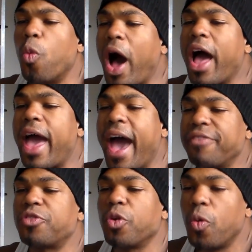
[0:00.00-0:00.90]
Why?
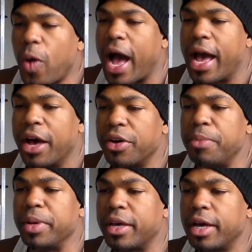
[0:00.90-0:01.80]
After a while,
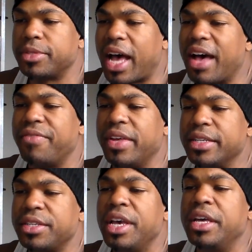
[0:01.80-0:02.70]
it becomes
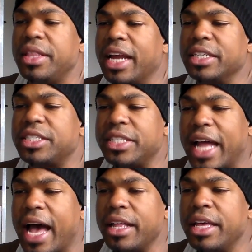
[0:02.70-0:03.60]
obvious that it's
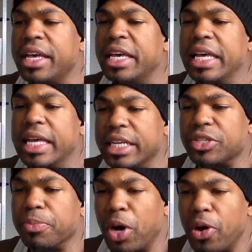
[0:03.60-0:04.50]
not
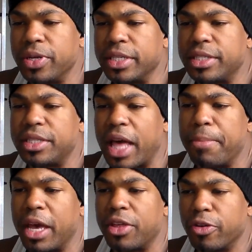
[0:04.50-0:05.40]
his opponents
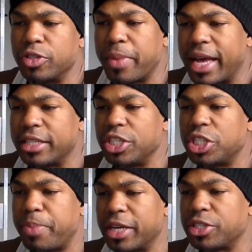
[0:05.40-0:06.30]
that make those
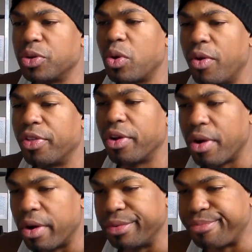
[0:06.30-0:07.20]
matches special on
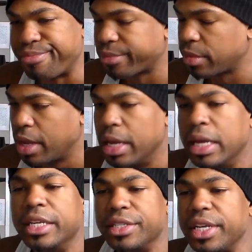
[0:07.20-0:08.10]
their own.
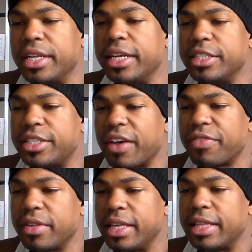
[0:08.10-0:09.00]
Cena is
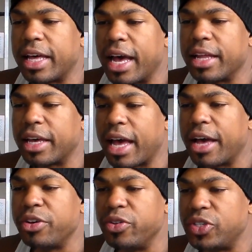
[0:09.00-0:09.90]
definitely the kind of
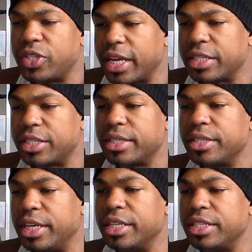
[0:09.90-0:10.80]
guy who sticks
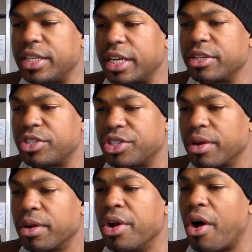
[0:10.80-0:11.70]
to his
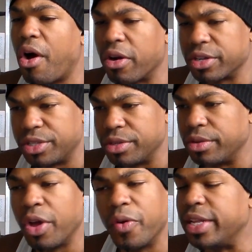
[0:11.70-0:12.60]
signature
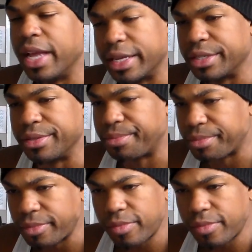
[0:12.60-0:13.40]
arsenal. No, he doesn't.